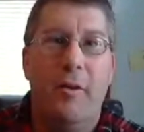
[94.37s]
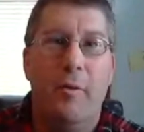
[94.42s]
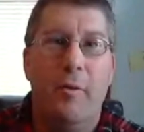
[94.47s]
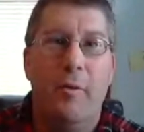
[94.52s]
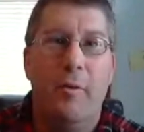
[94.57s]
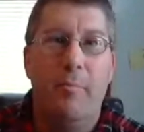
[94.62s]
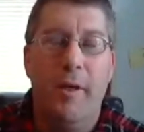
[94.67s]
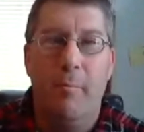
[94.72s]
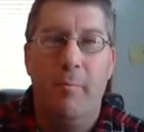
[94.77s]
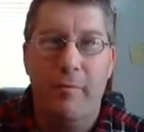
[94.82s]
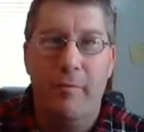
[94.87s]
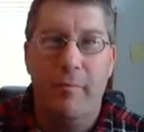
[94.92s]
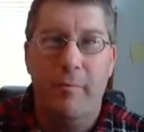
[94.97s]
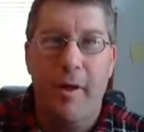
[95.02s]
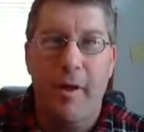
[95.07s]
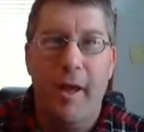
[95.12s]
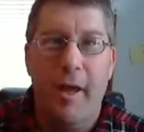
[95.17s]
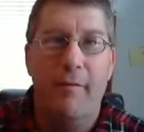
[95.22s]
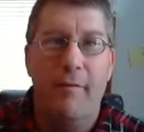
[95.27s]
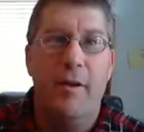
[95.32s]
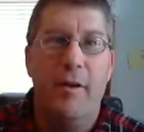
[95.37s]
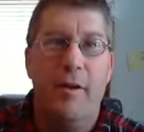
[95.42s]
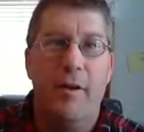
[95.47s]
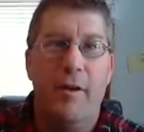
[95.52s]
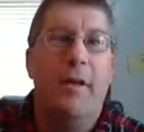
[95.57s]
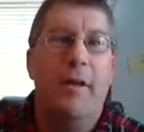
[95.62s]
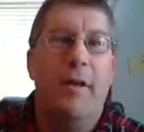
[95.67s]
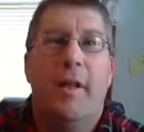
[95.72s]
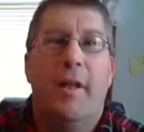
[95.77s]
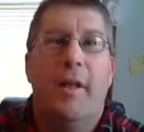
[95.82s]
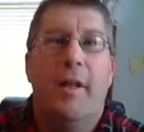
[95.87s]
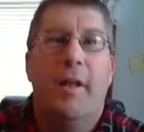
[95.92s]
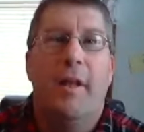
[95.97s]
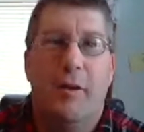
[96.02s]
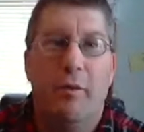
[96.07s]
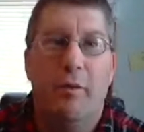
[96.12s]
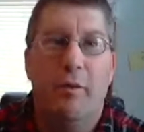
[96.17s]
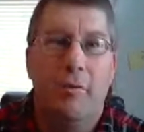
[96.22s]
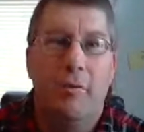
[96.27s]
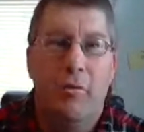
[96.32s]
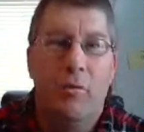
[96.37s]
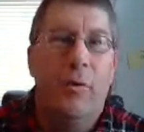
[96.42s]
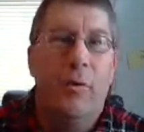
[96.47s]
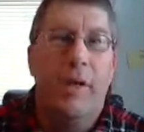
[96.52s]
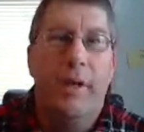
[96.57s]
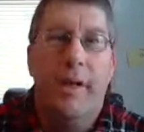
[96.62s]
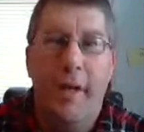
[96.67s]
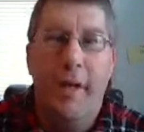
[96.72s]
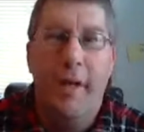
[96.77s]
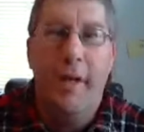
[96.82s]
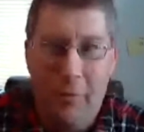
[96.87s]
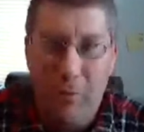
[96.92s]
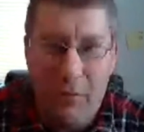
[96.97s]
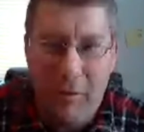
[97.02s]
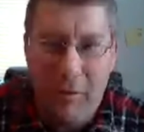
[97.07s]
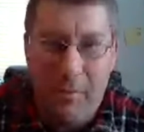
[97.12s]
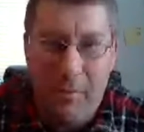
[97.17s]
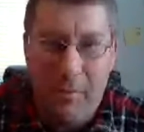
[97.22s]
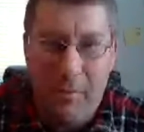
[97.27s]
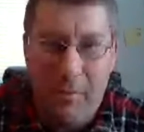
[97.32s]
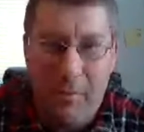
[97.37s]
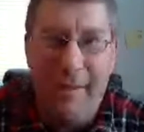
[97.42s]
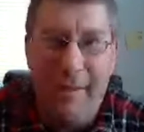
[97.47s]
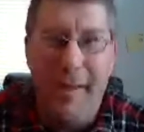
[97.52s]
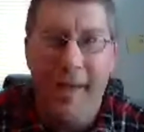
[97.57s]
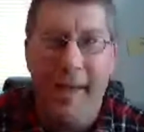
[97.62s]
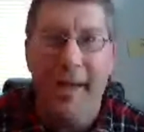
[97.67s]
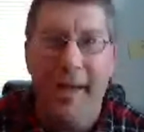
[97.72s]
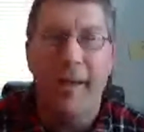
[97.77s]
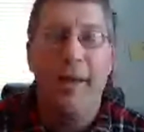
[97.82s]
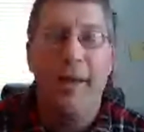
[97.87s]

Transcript: not to be heavy theological treatise or something like that,